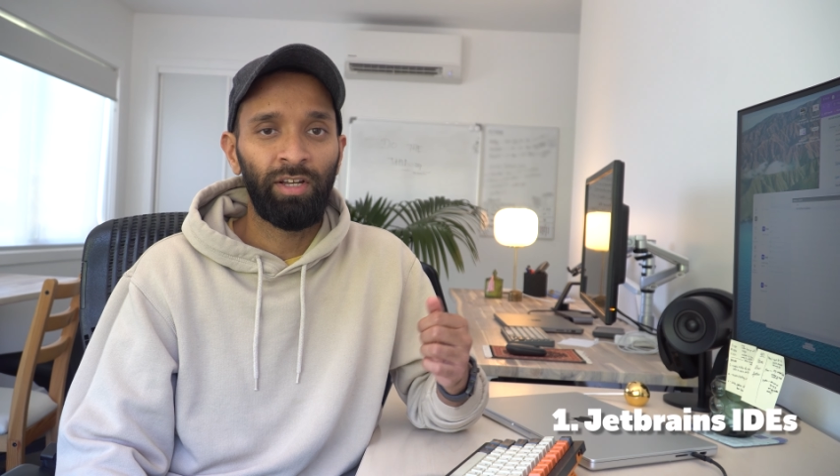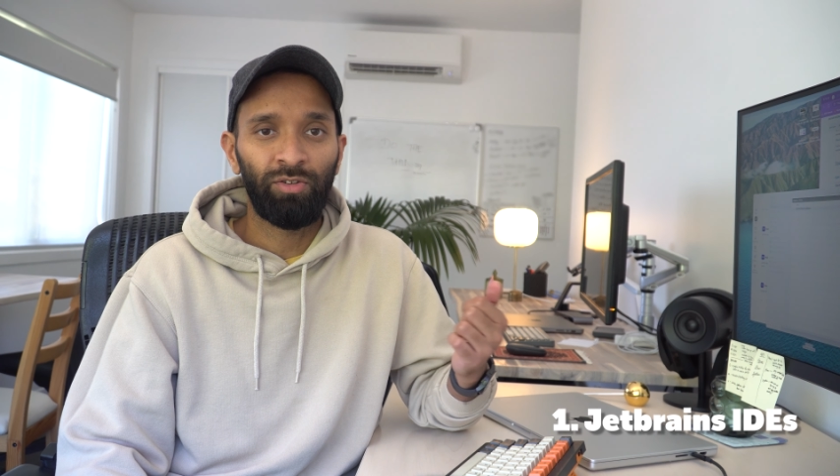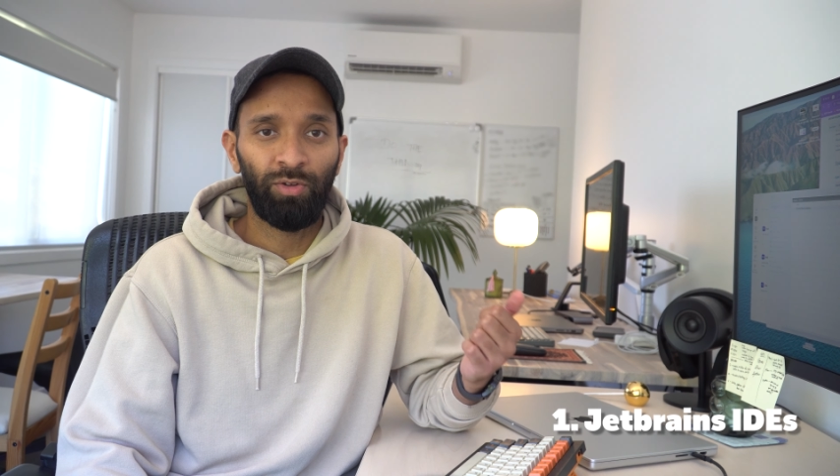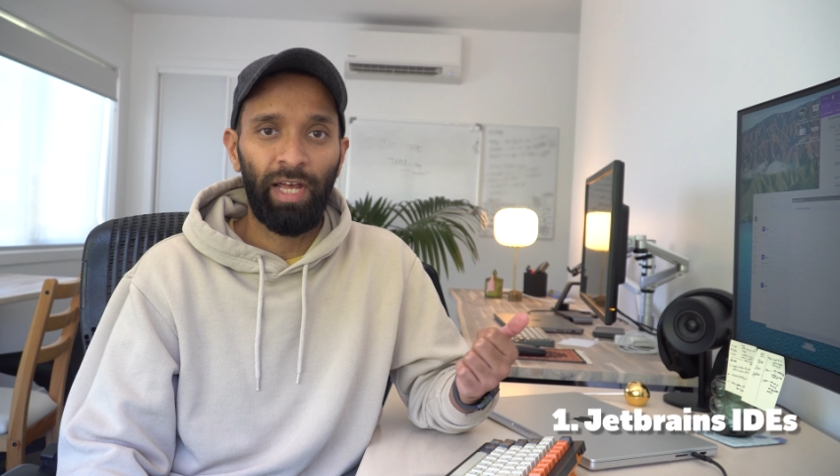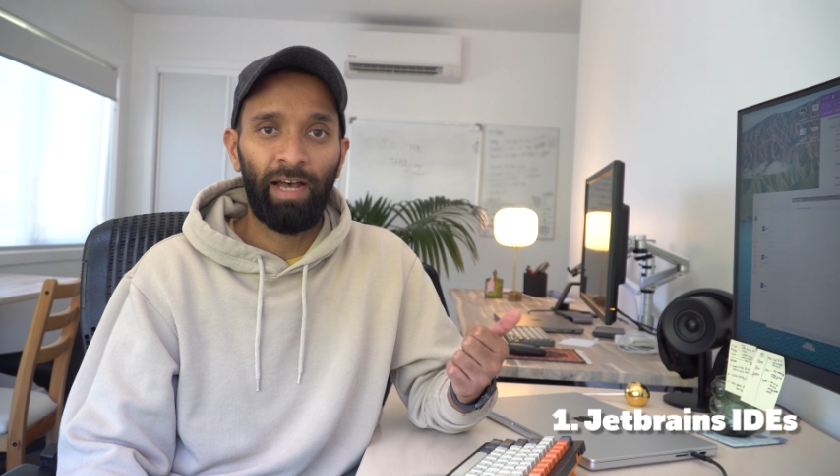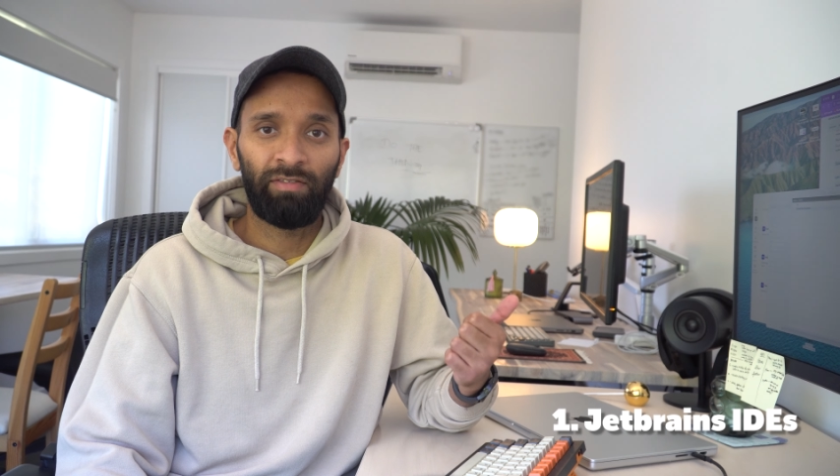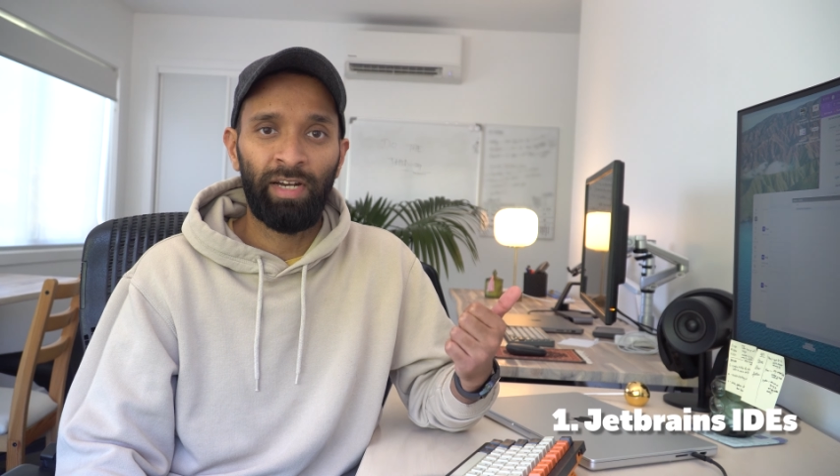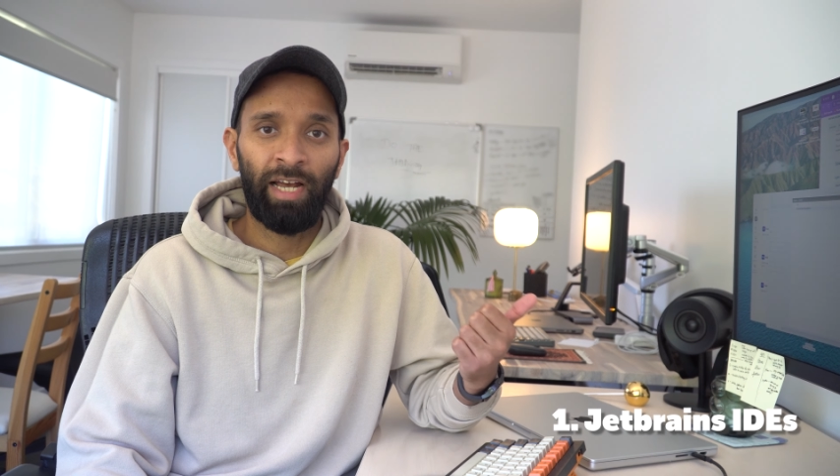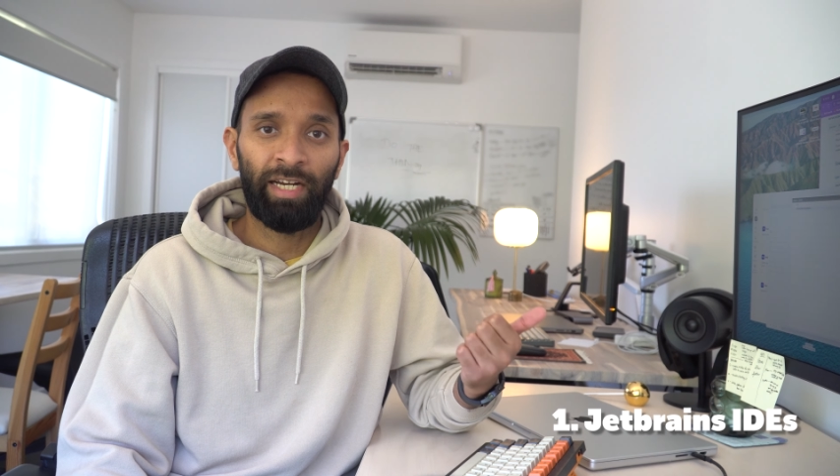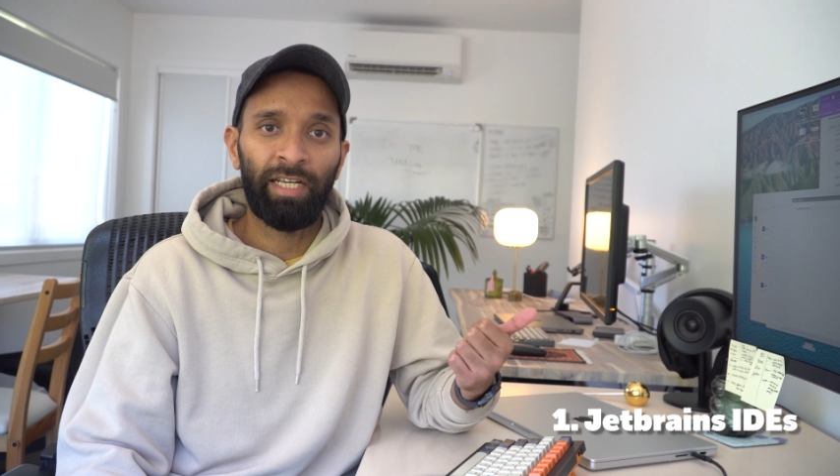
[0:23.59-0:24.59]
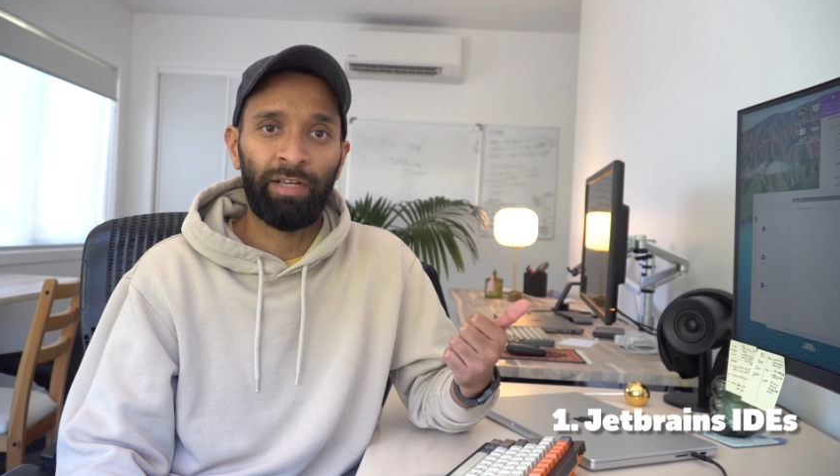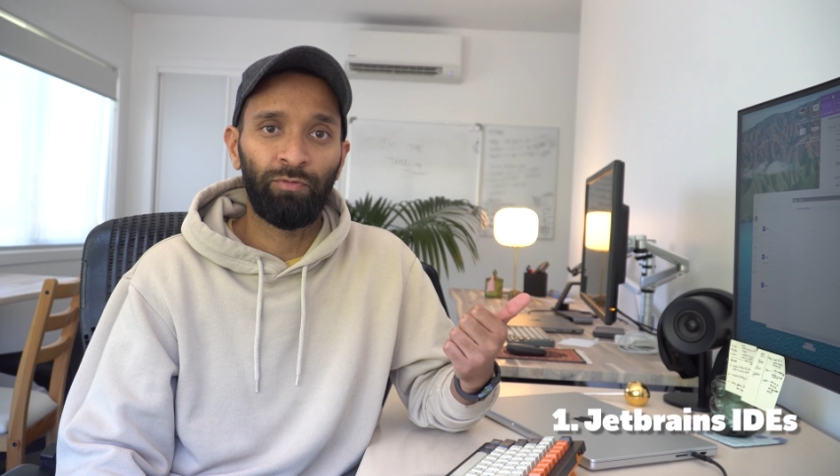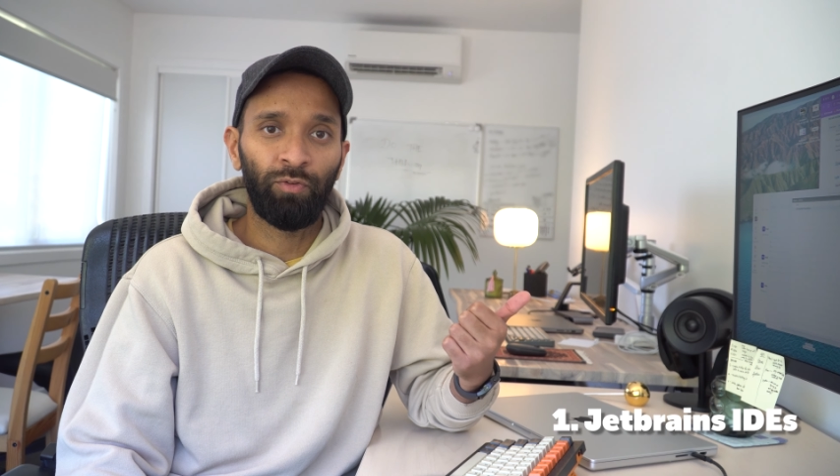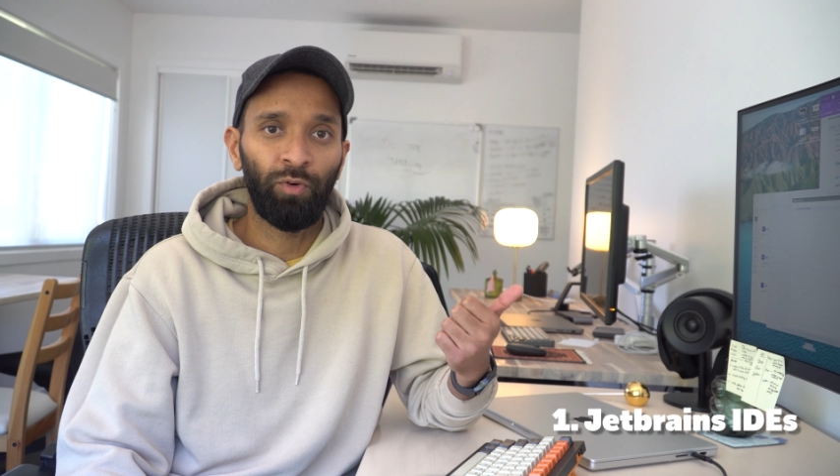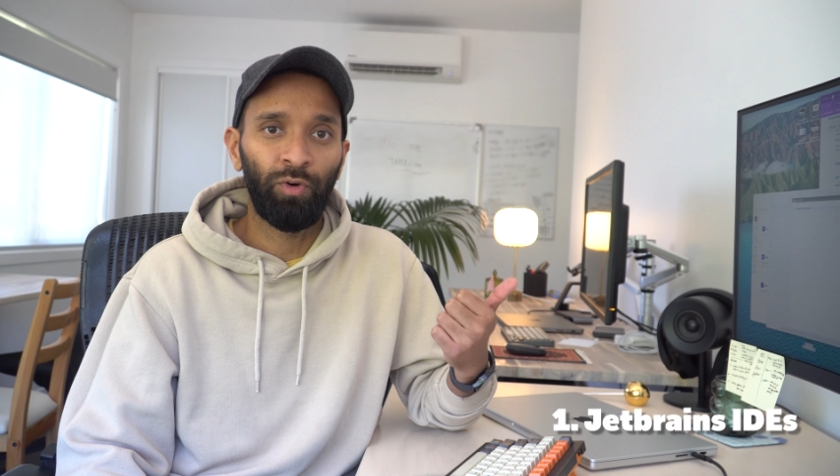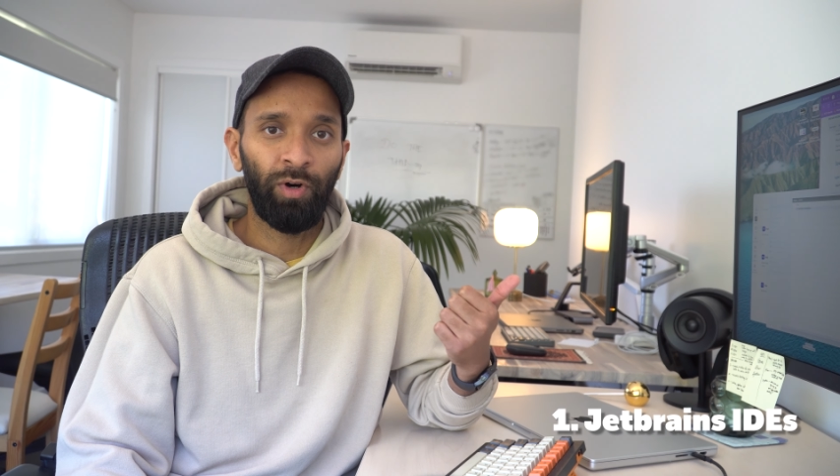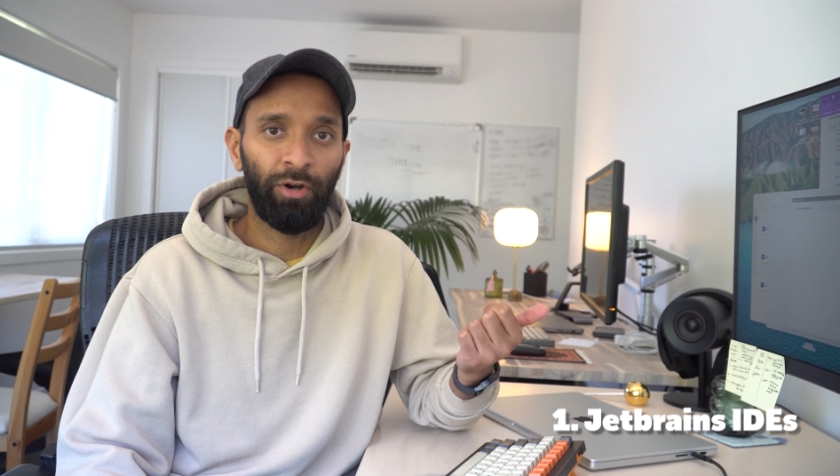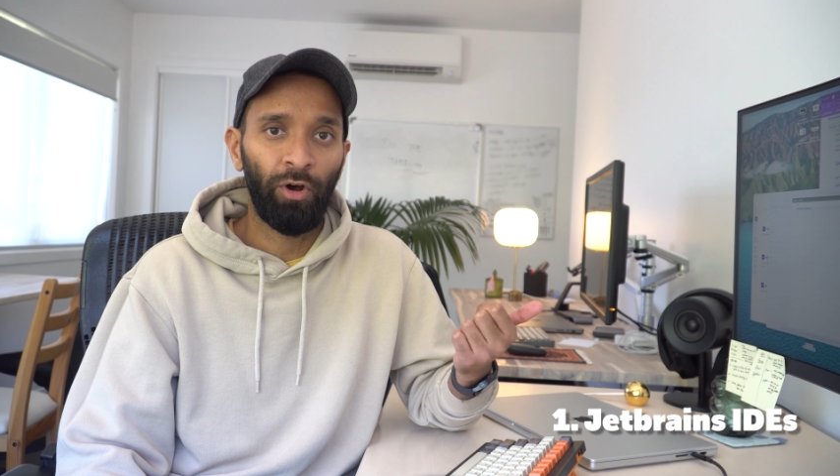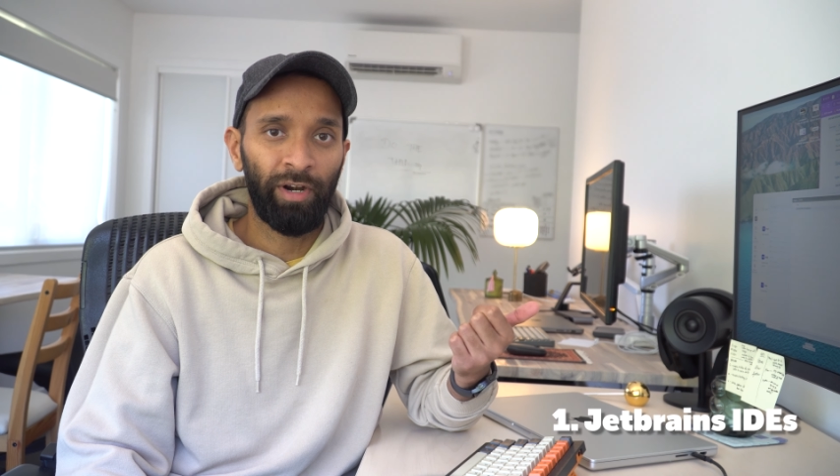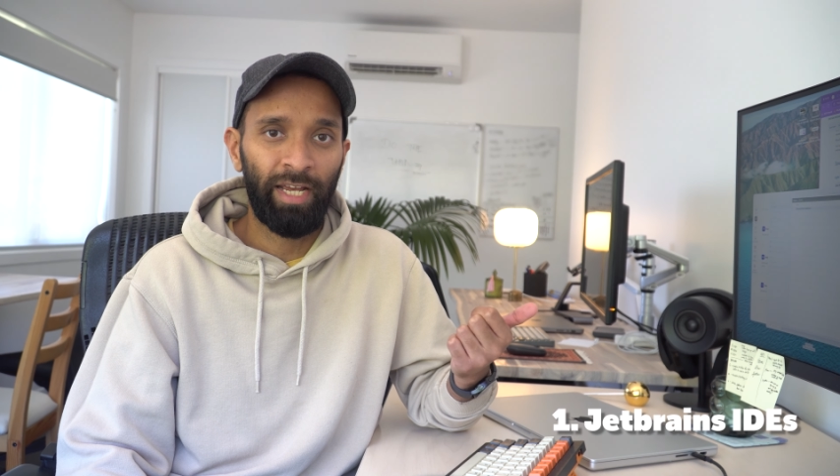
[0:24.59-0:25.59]
So they have an IDE for
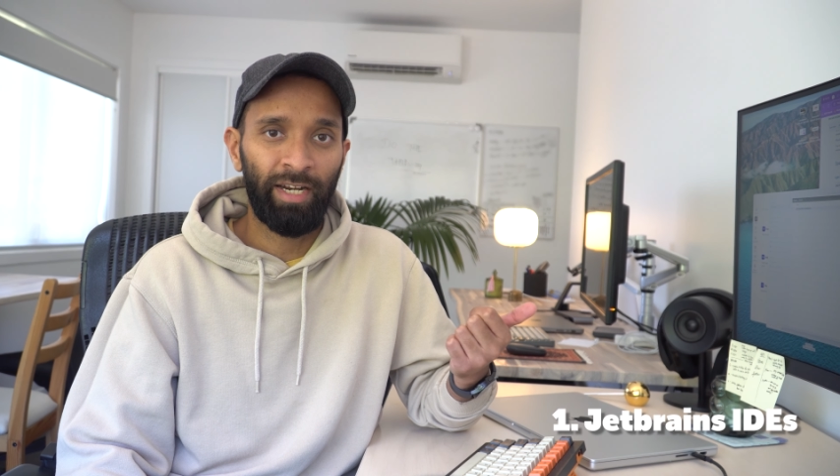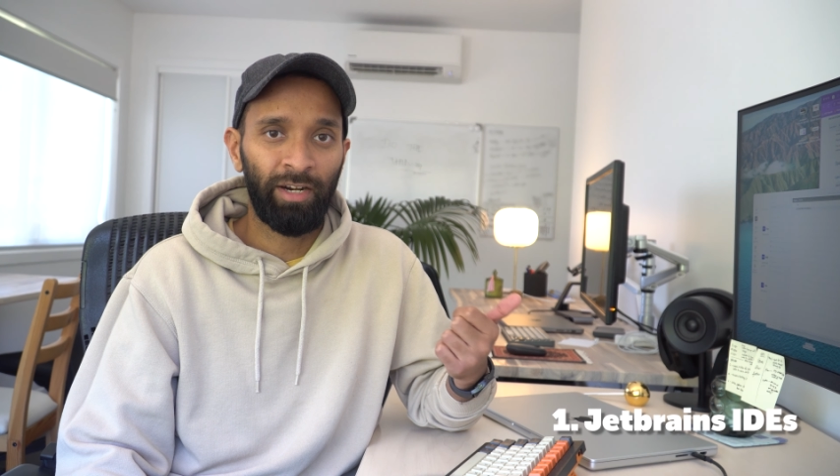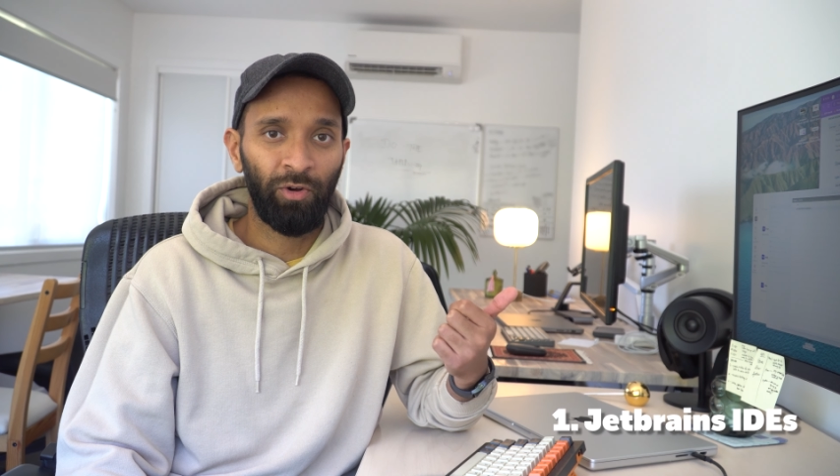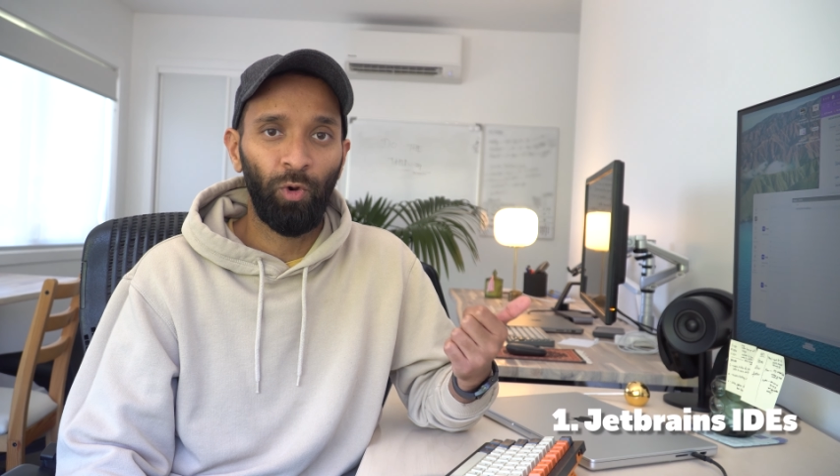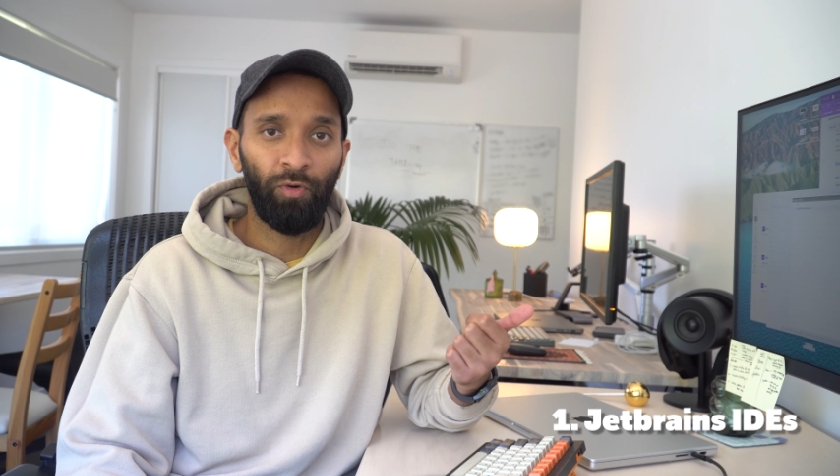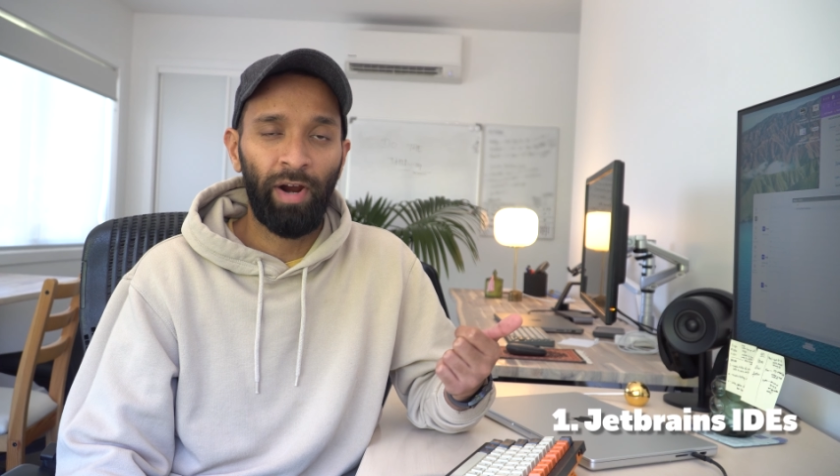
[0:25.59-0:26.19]
.NET called